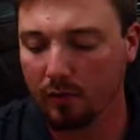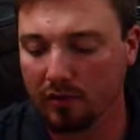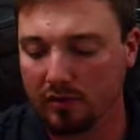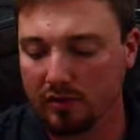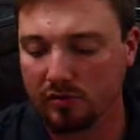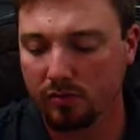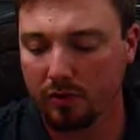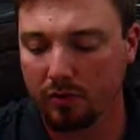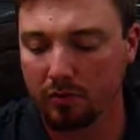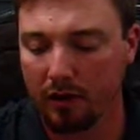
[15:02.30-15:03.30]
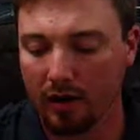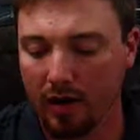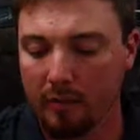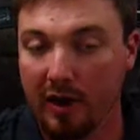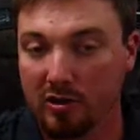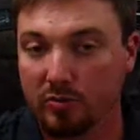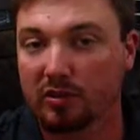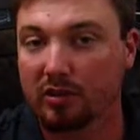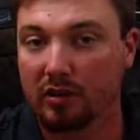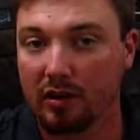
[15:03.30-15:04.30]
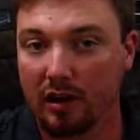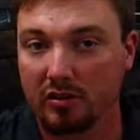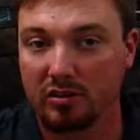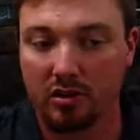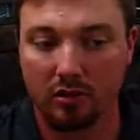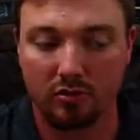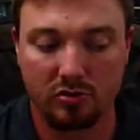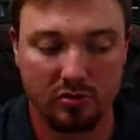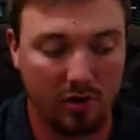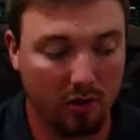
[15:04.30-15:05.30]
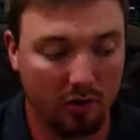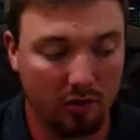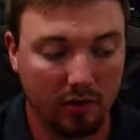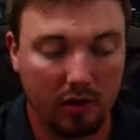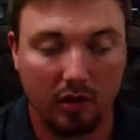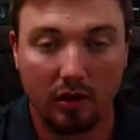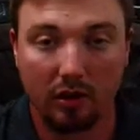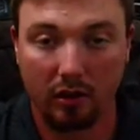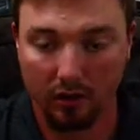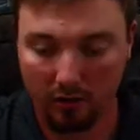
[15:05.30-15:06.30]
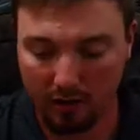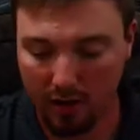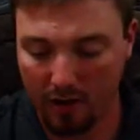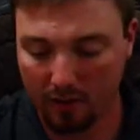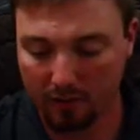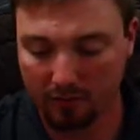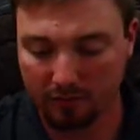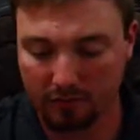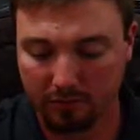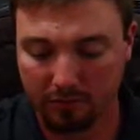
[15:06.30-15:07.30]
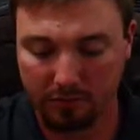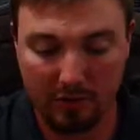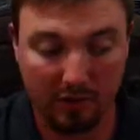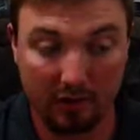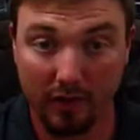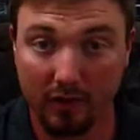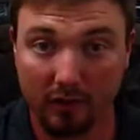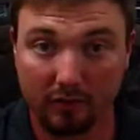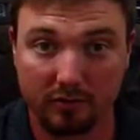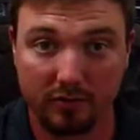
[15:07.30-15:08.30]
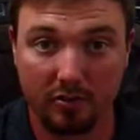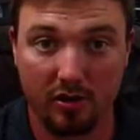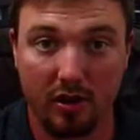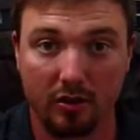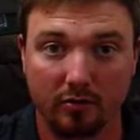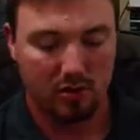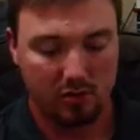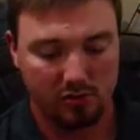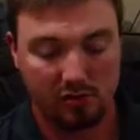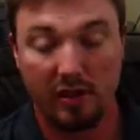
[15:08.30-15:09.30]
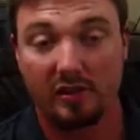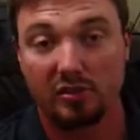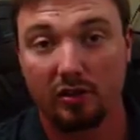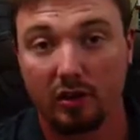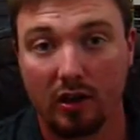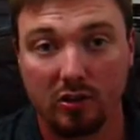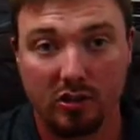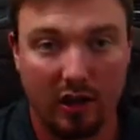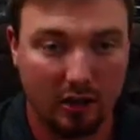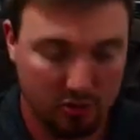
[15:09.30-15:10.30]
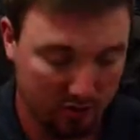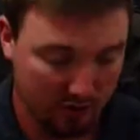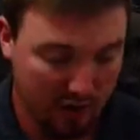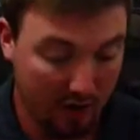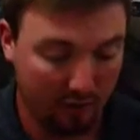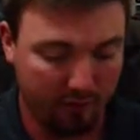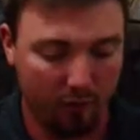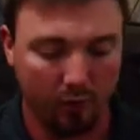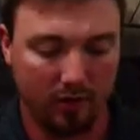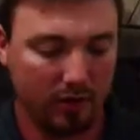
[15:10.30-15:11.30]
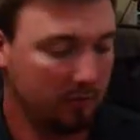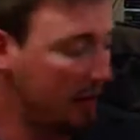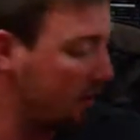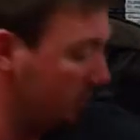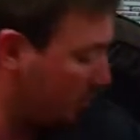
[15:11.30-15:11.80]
yet with this one, but I imagine within the next year or so he'll be there. So that's a good educational title for them.